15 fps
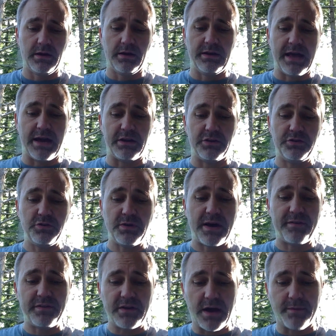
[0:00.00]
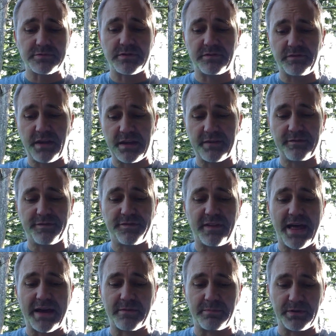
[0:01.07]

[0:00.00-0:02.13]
Now you do have the option of taking flak